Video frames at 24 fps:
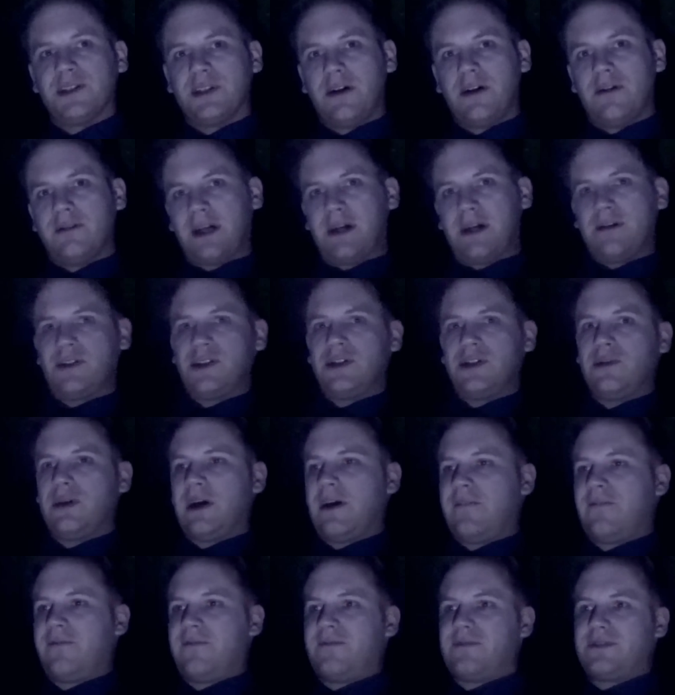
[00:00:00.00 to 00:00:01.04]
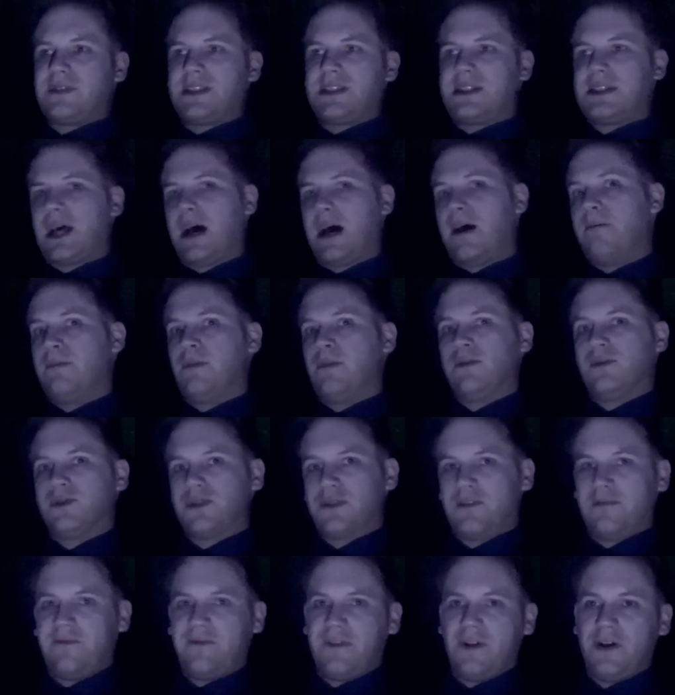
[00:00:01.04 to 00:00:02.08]
No doubt you have sampled
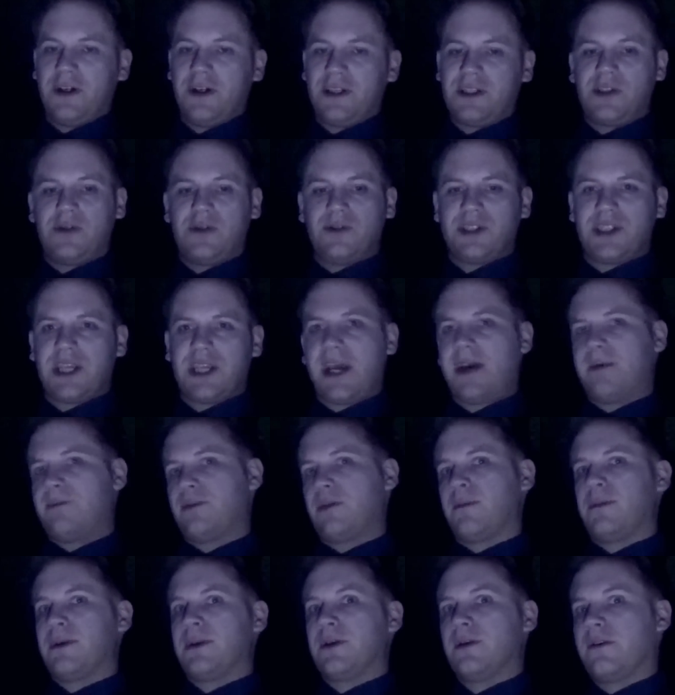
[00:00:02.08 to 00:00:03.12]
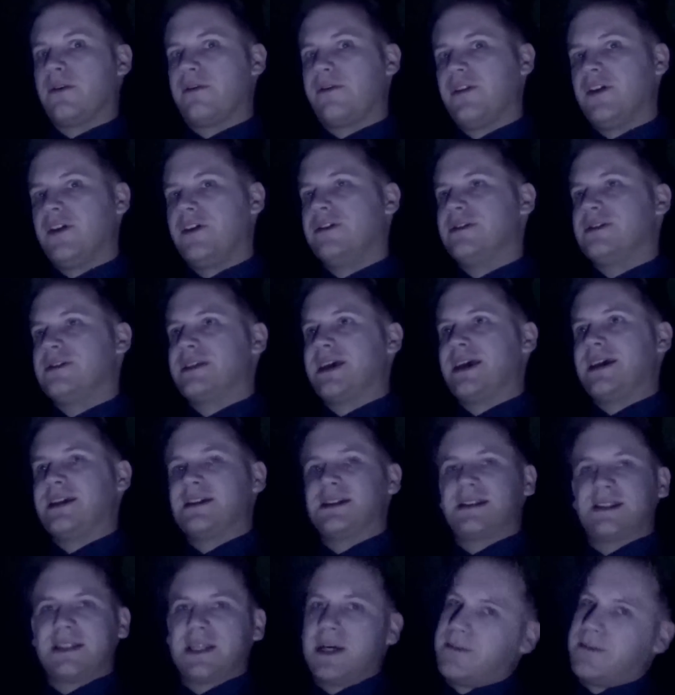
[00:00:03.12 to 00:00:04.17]
your first, your second, probably your third
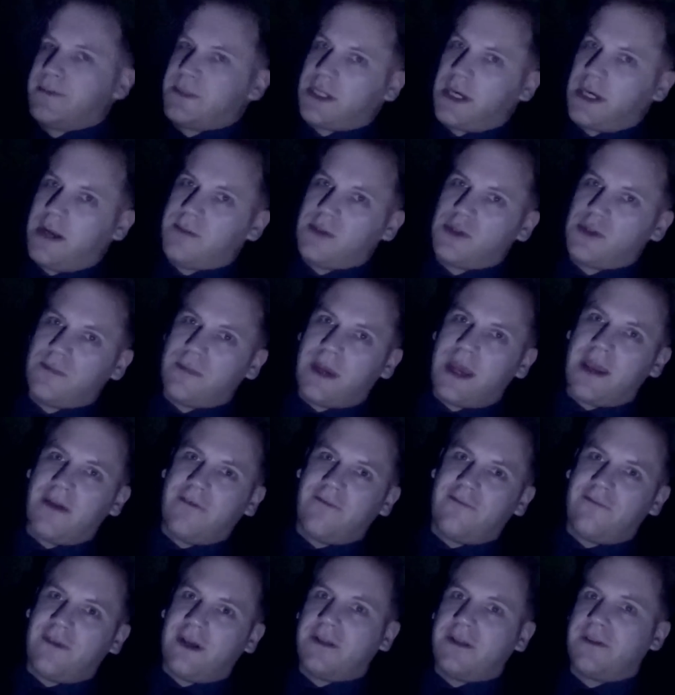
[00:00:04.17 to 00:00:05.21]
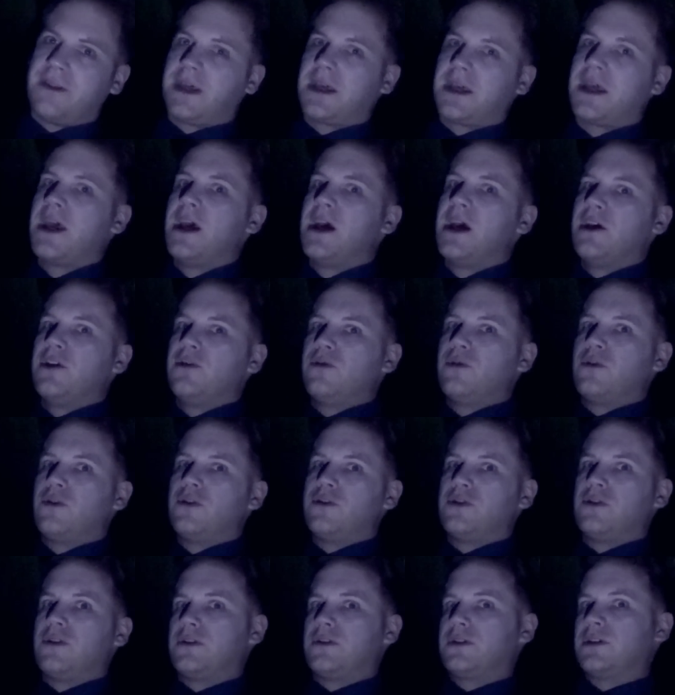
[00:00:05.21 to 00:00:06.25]
taste. Sometimes you may have felt like you
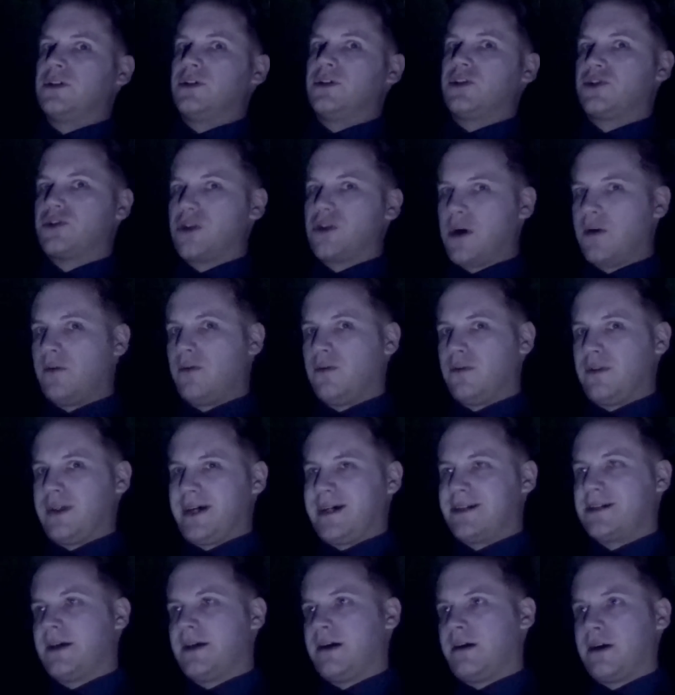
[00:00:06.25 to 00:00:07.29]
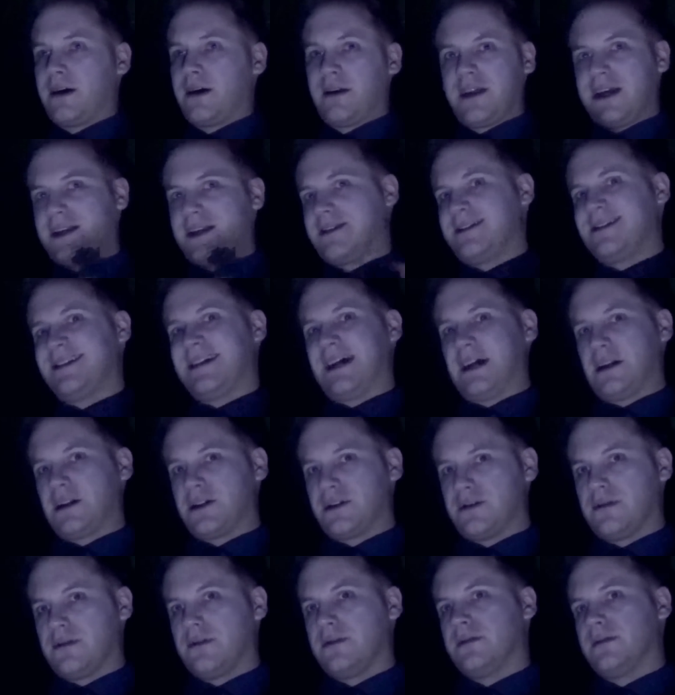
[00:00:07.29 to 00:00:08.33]
could not control that hunger. That is
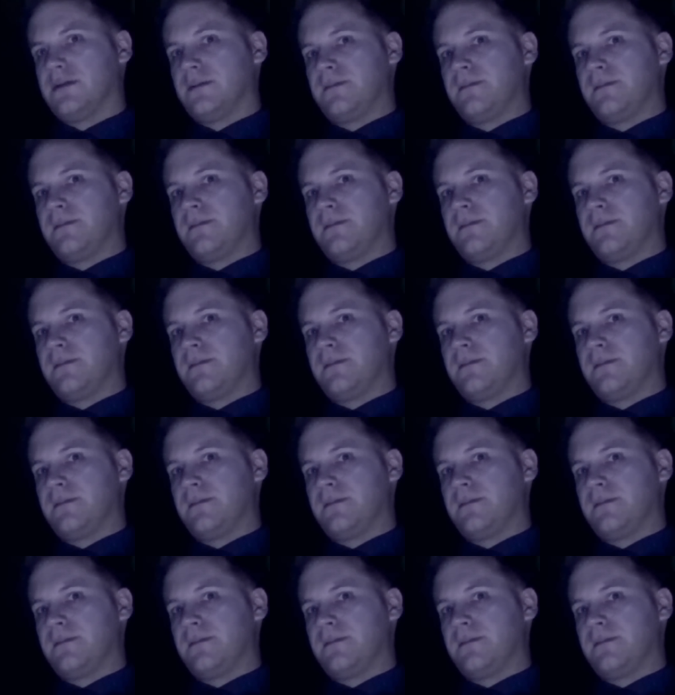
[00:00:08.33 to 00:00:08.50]
natural.